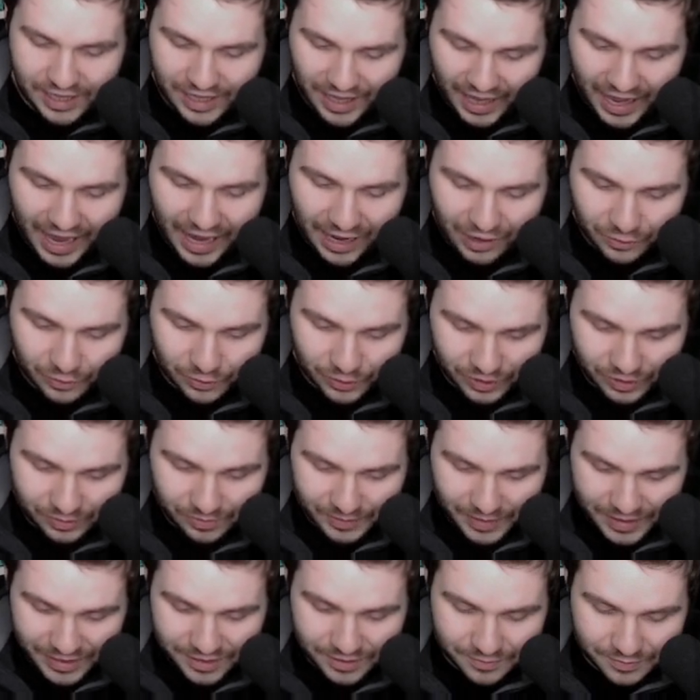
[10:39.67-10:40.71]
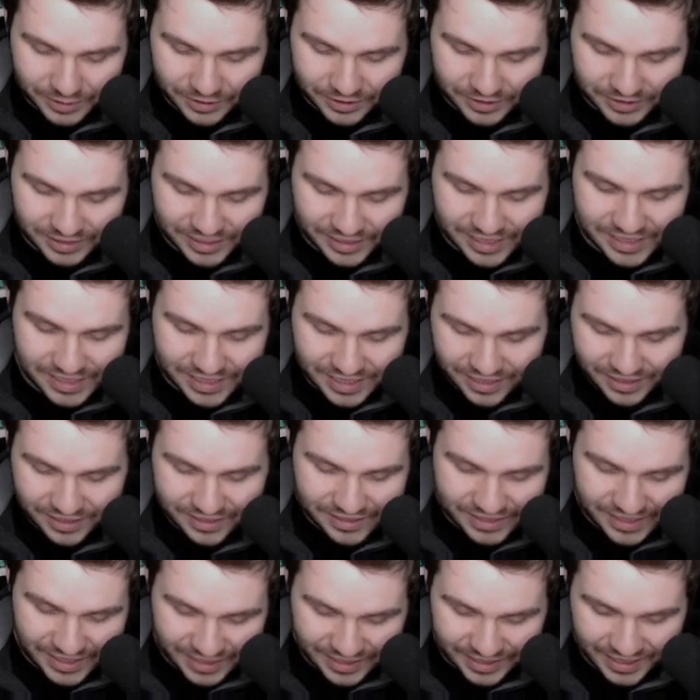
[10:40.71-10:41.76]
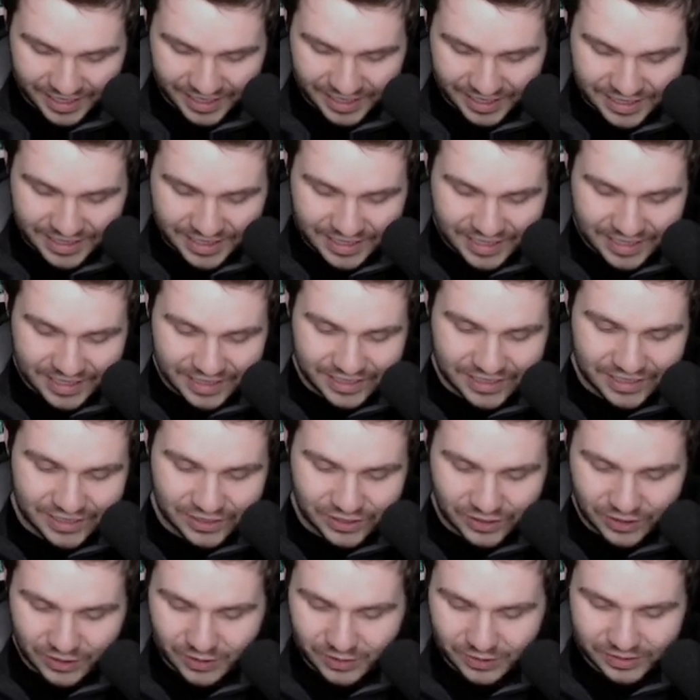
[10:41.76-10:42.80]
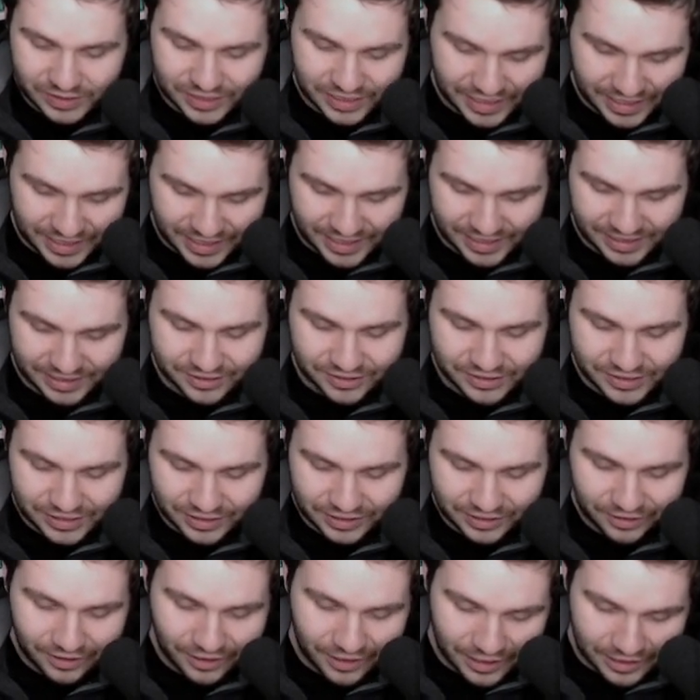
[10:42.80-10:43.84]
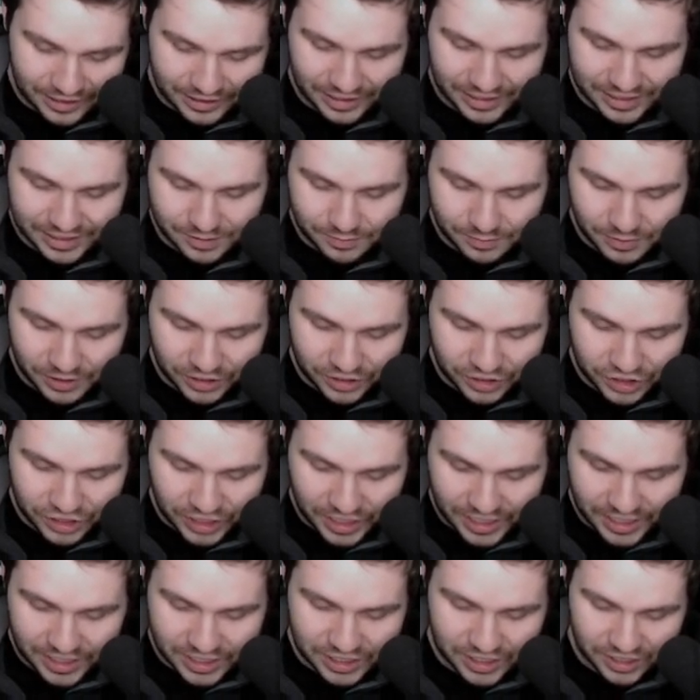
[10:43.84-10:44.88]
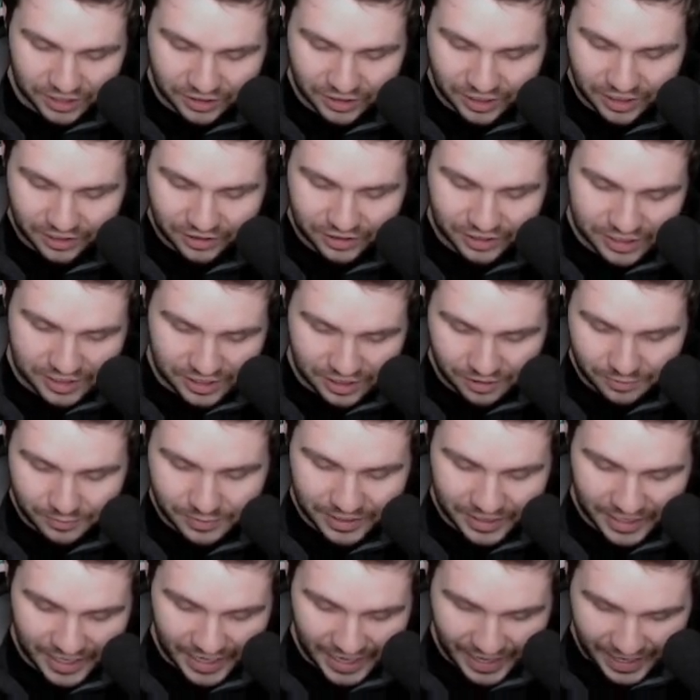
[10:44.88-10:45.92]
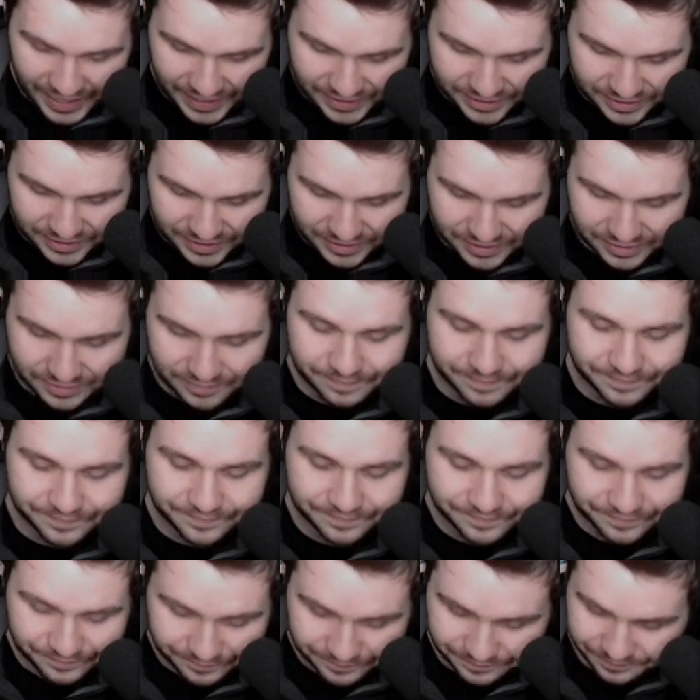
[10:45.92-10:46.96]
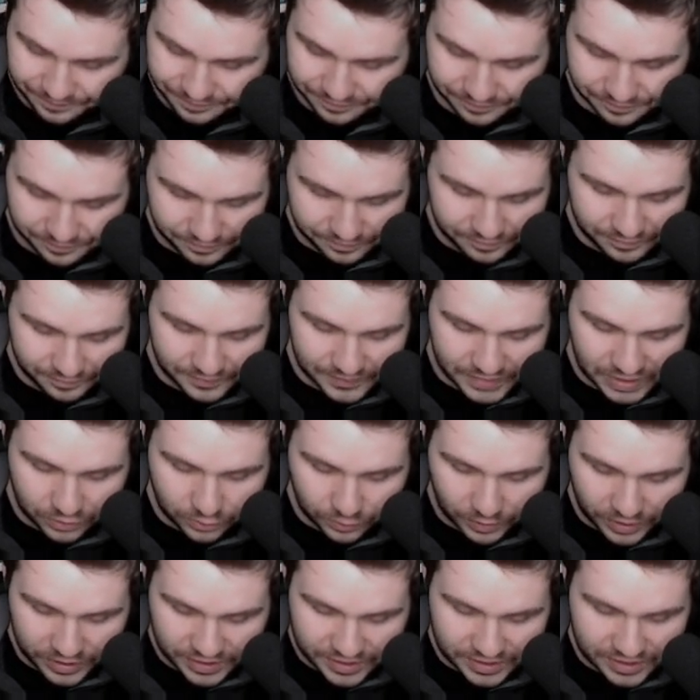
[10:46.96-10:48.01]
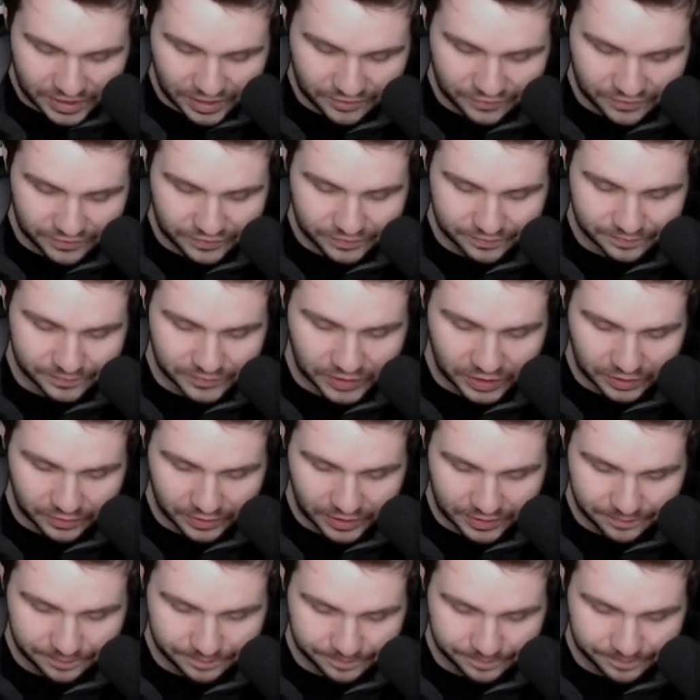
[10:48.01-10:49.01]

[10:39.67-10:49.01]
our main abilities and things like that. So, yeah, there's a lot that's being changed, a lot of things that are being added. Great stuff. All right.